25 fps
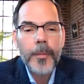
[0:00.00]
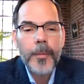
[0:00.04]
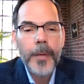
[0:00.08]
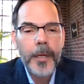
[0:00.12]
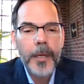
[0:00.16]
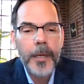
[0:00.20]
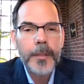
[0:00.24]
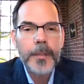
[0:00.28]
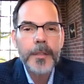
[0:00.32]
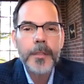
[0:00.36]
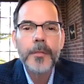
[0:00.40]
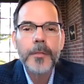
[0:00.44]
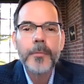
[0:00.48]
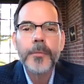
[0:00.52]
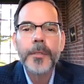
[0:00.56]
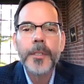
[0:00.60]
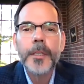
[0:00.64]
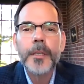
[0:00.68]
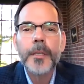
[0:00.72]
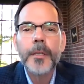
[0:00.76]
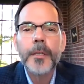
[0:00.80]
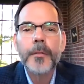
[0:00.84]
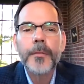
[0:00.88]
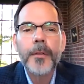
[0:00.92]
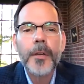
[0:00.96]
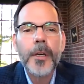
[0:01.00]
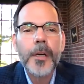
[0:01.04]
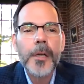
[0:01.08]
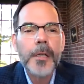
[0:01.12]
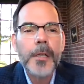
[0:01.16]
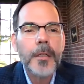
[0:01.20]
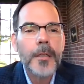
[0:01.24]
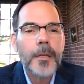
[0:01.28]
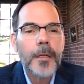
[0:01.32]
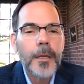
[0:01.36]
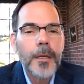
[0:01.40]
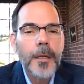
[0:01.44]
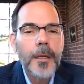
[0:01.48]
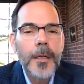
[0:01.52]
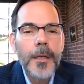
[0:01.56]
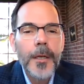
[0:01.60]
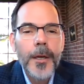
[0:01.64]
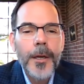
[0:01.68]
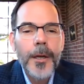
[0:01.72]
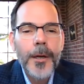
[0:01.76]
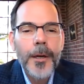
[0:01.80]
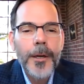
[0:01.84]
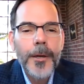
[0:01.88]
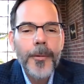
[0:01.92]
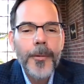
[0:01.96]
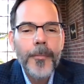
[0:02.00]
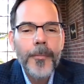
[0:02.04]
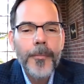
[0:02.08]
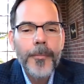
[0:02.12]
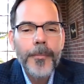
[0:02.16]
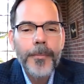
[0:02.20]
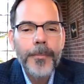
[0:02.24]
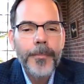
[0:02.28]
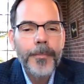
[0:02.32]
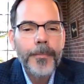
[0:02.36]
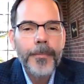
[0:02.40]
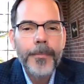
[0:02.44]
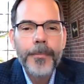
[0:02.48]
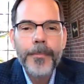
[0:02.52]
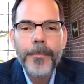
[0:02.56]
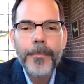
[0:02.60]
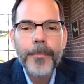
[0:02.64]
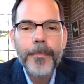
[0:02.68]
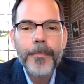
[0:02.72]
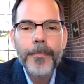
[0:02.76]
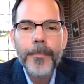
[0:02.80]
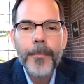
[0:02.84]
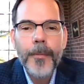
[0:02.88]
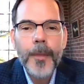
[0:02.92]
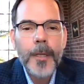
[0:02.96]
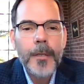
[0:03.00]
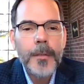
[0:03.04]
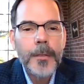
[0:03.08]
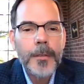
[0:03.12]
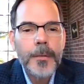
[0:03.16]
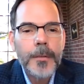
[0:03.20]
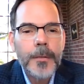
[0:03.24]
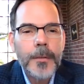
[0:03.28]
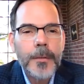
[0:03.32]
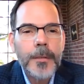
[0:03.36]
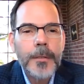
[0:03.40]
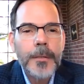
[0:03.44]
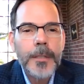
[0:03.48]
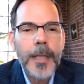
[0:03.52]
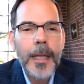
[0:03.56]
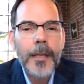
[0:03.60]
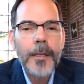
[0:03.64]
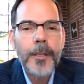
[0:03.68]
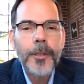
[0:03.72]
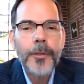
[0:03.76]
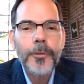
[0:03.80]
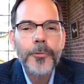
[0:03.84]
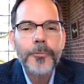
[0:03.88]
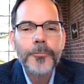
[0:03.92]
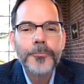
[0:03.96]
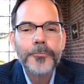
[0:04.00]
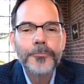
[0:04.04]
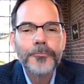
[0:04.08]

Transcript: about is completely fine. Um, thank you.